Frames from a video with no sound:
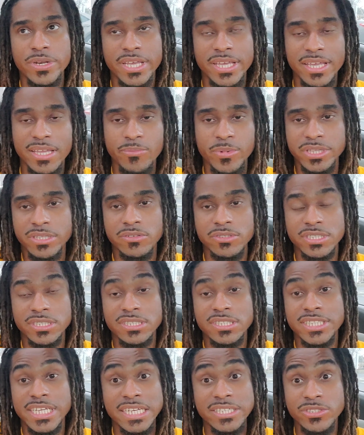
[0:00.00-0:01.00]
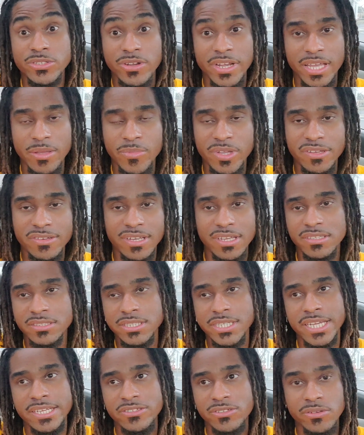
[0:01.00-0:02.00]
it, but they'll just change their image and
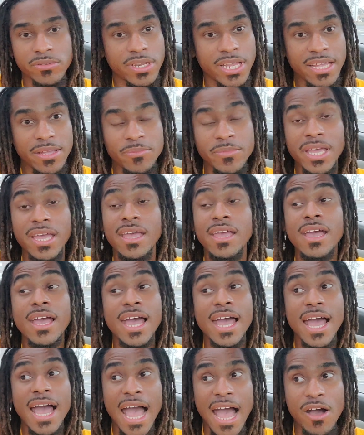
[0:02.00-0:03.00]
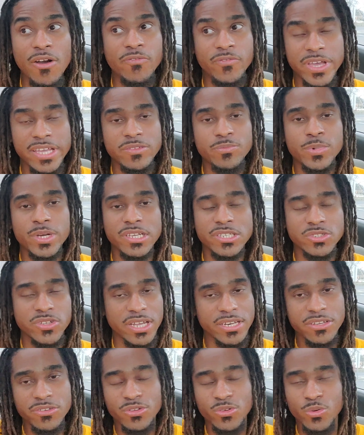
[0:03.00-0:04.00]
change their name. How Facebook is
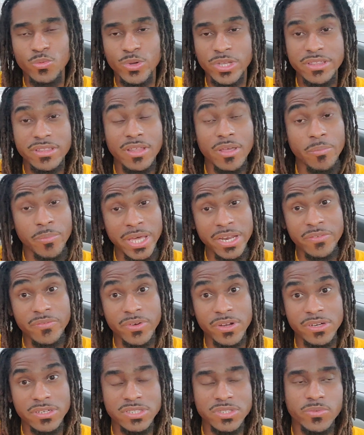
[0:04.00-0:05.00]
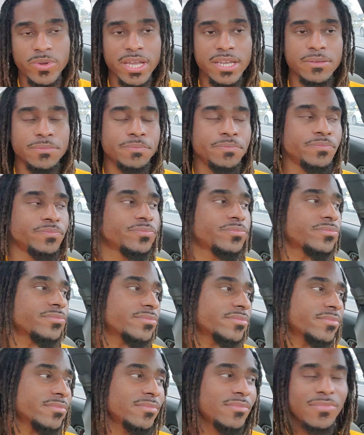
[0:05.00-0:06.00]
trying to do with Metaverse, right?
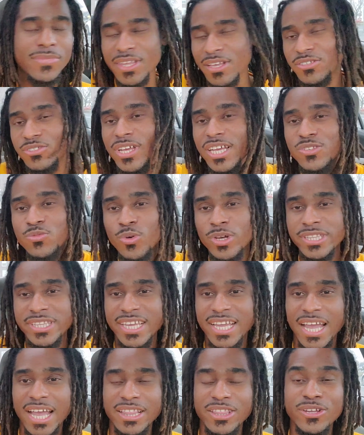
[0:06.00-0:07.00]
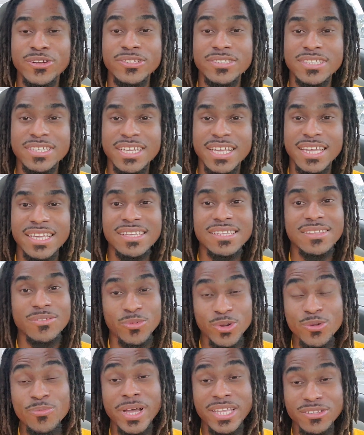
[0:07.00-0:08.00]
So that's one thing I learned today.
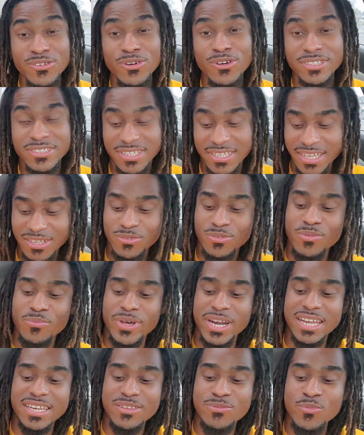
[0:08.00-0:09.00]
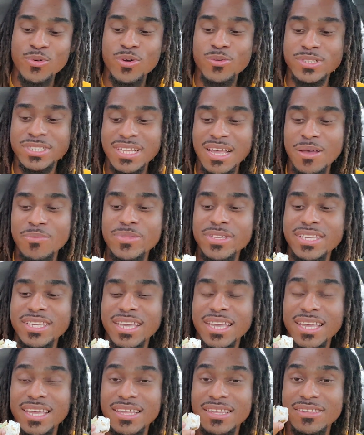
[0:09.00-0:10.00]
We're about to go on to the next one, but I need more wasabi
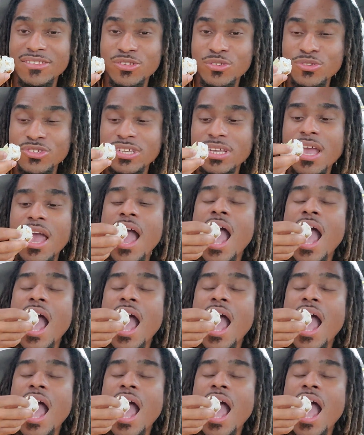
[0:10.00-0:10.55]
and sushi.